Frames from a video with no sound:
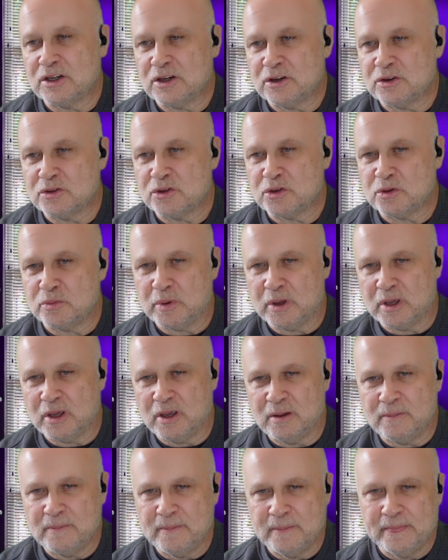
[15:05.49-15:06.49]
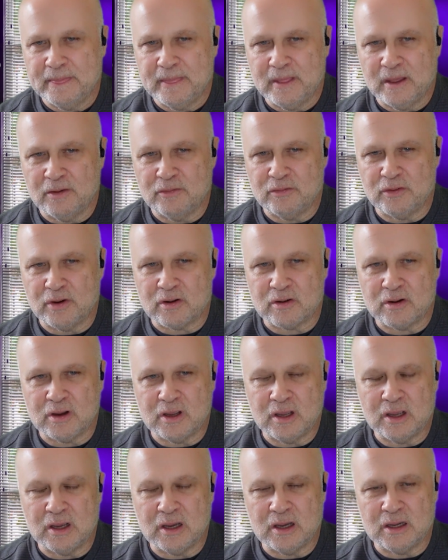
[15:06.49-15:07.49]
going to be a
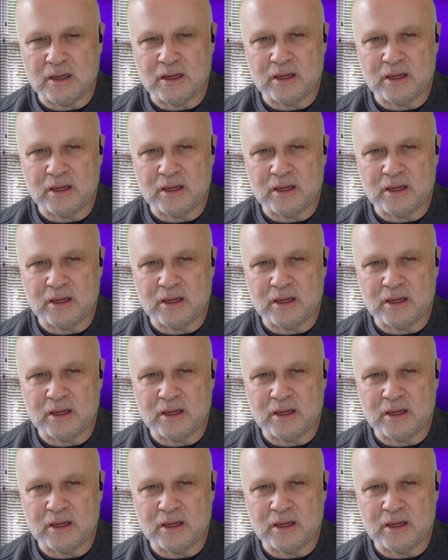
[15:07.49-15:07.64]
very